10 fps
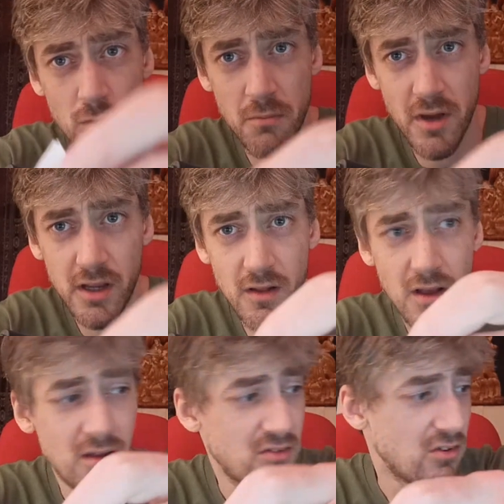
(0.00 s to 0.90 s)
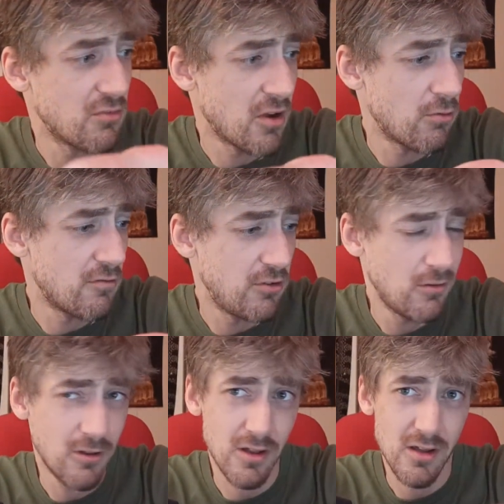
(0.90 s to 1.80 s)
worn my glasses, my
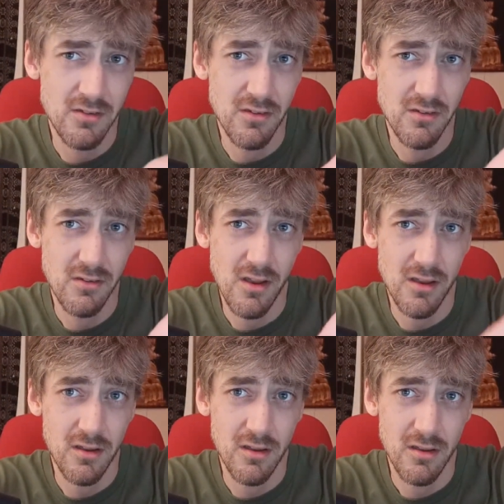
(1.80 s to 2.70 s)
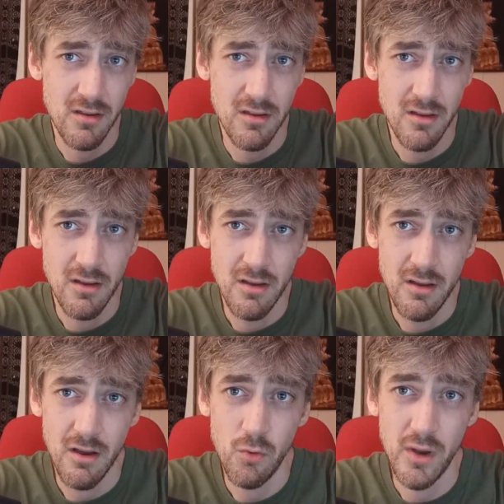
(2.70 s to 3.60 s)
review glasses, like,
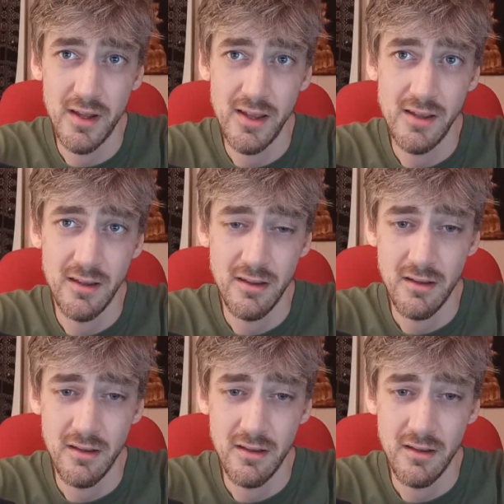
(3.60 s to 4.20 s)
oh welly.